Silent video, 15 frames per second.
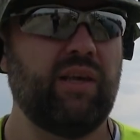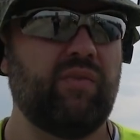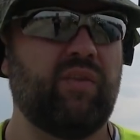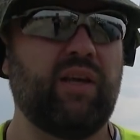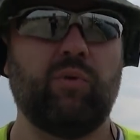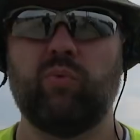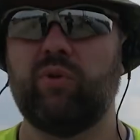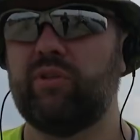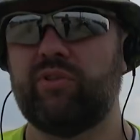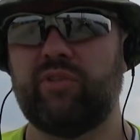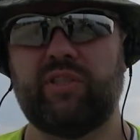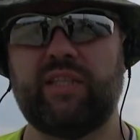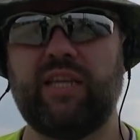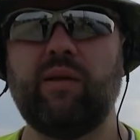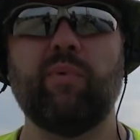Then we'll
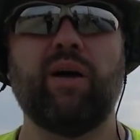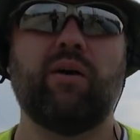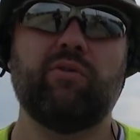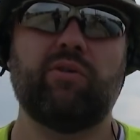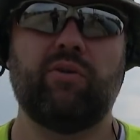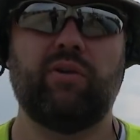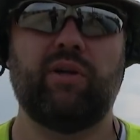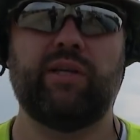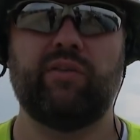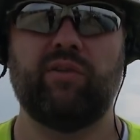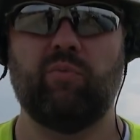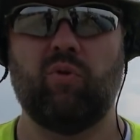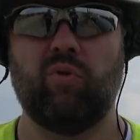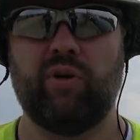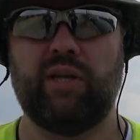steam out early in
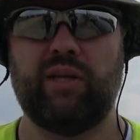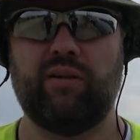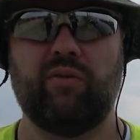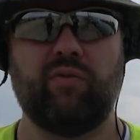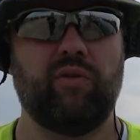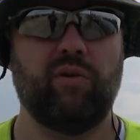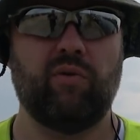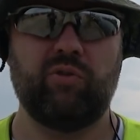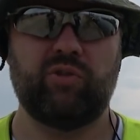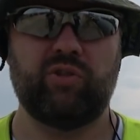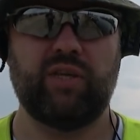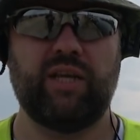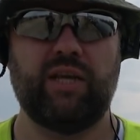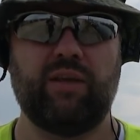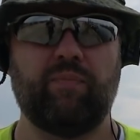the morning on the launch
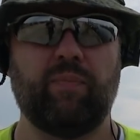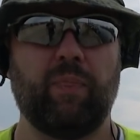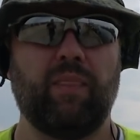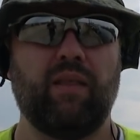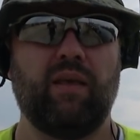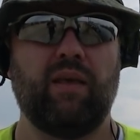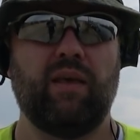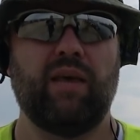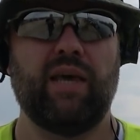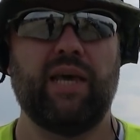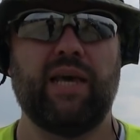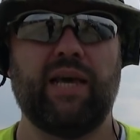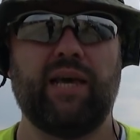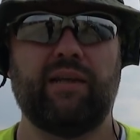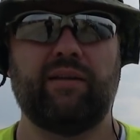day,
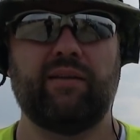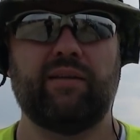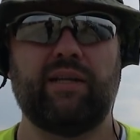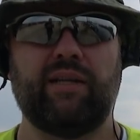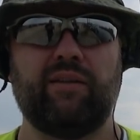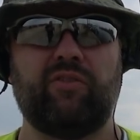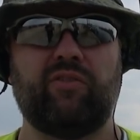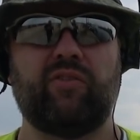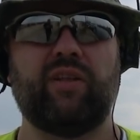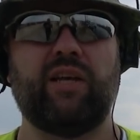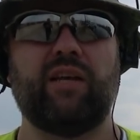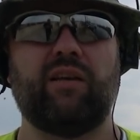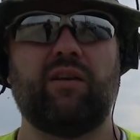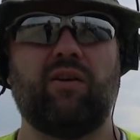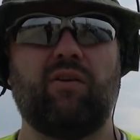and
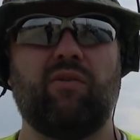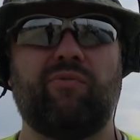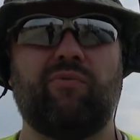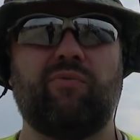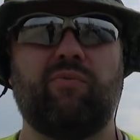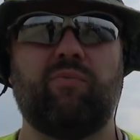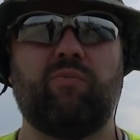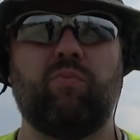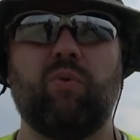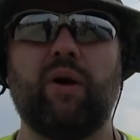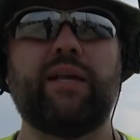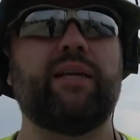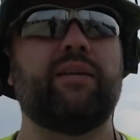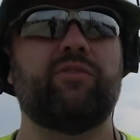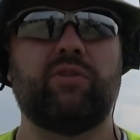instead of
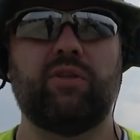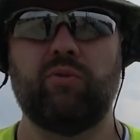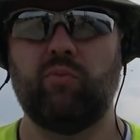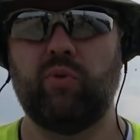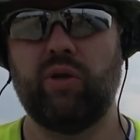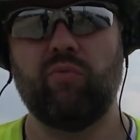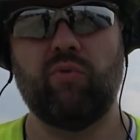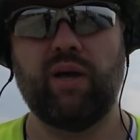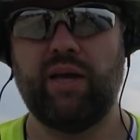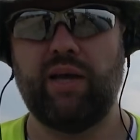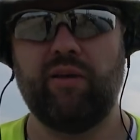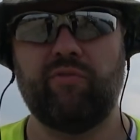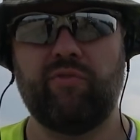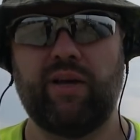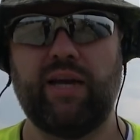waiting till we
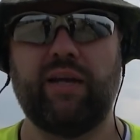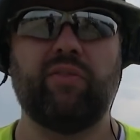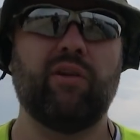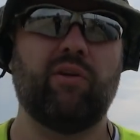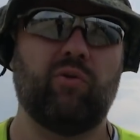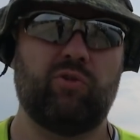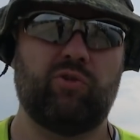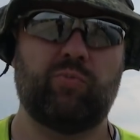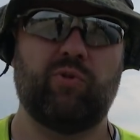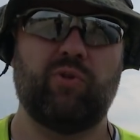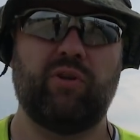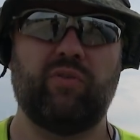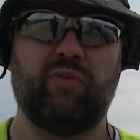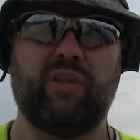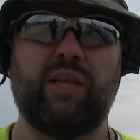arrive at the launch
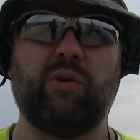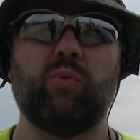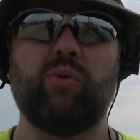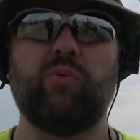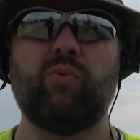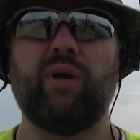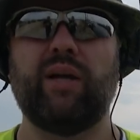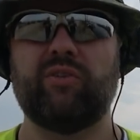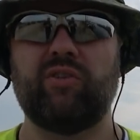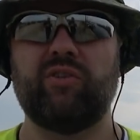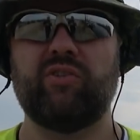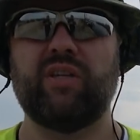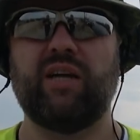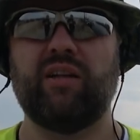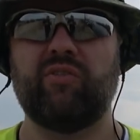point, then we will actually
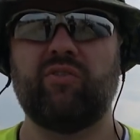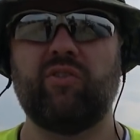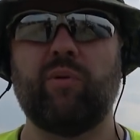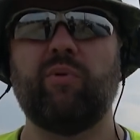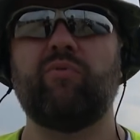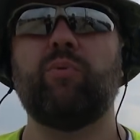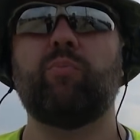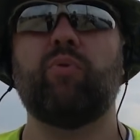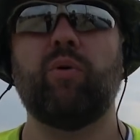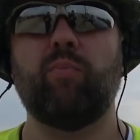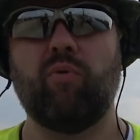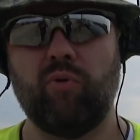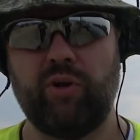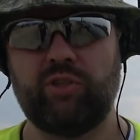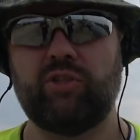start some of the
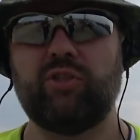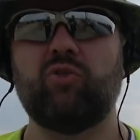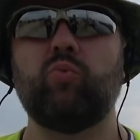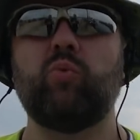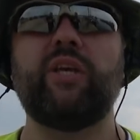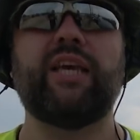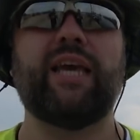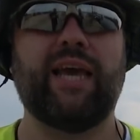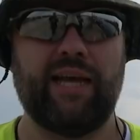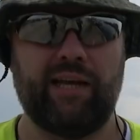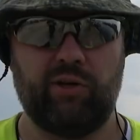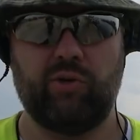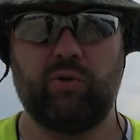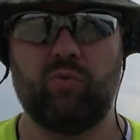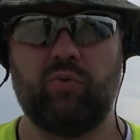preparations we
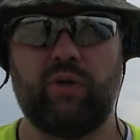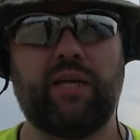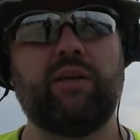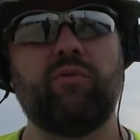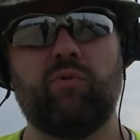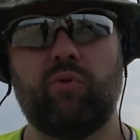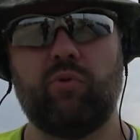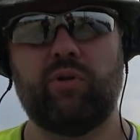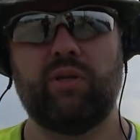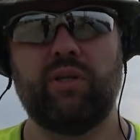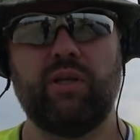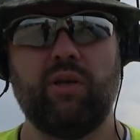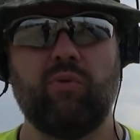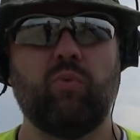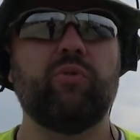can do en route.
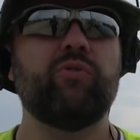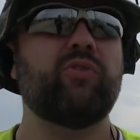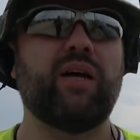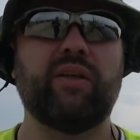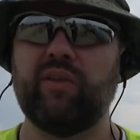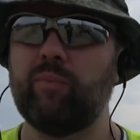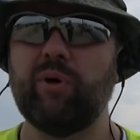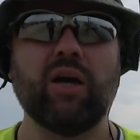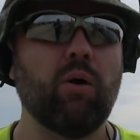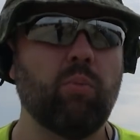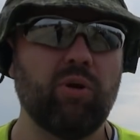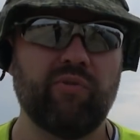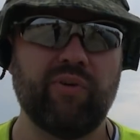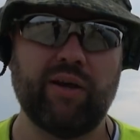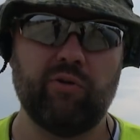We'll start them a
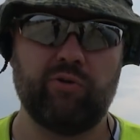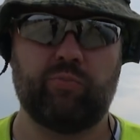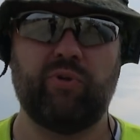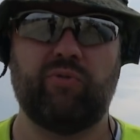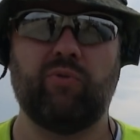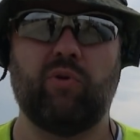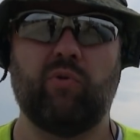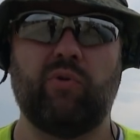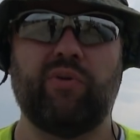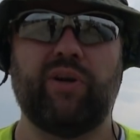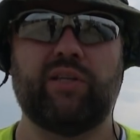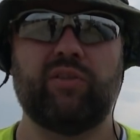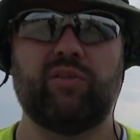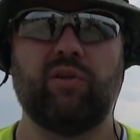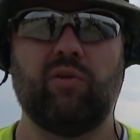couple of hours before we
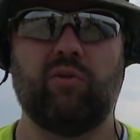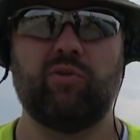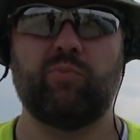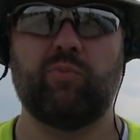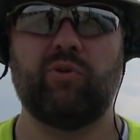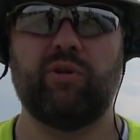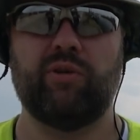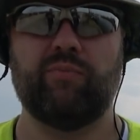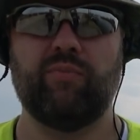reach the launch point.